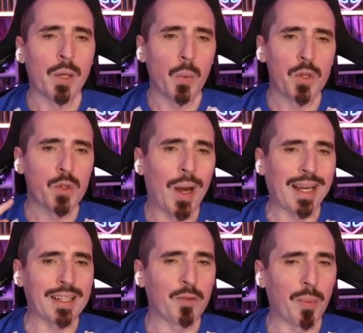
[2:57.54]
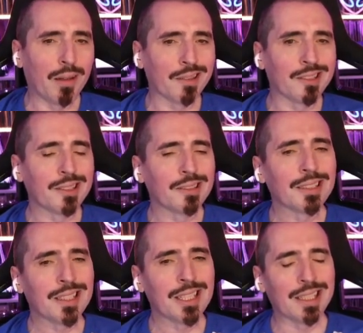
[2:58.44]
Swagging spells.
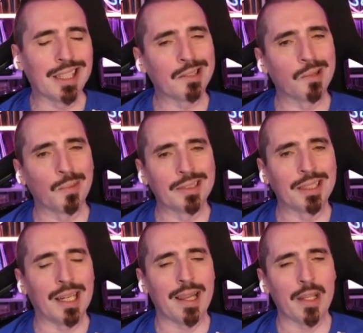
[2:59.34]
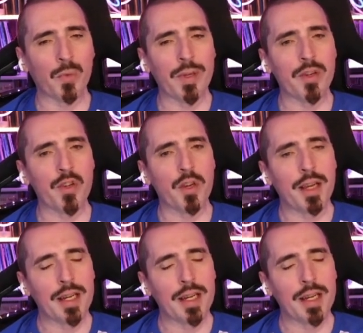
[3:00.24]
Yeah, that's what we do in